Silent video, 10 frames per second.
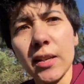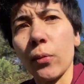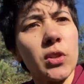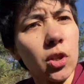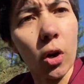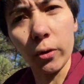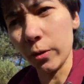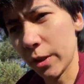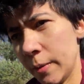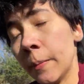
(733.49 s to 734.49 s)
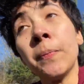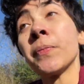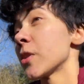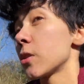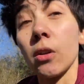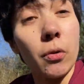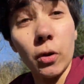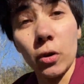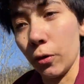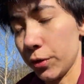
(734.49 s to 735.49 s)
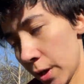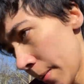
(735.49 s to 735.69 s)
It was cold. So cold.